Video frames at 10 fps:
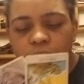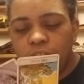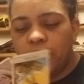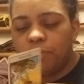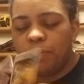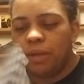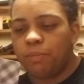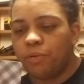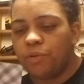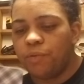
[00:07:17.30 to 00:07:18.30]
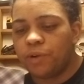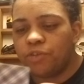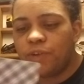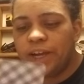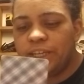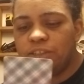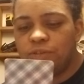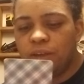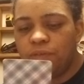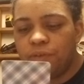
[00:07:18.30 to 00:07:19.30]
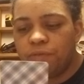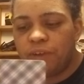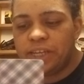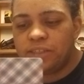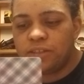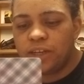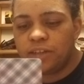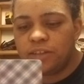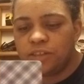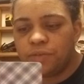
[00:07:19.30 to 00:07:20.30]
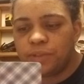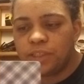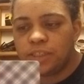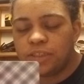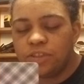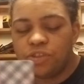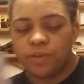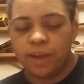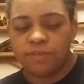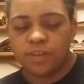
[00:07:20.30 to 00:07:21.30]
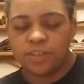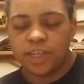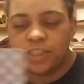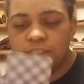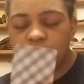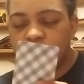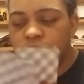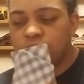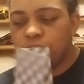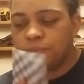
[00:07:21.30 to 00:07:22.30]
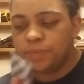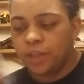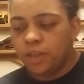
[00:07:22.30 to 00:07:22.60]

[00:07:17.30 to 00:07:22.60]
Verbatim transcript: like people who are trying to give you advice on how to deal with this since you have such hesitation